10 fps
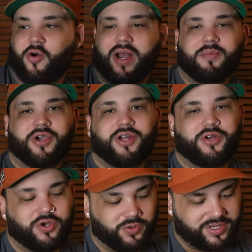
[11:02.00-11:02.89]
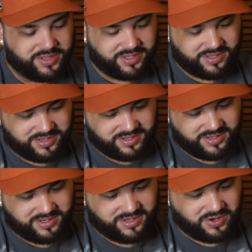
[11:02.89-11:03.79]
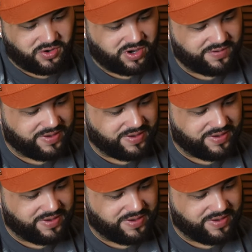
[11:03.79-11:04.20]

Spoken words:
what I'm going to do with. If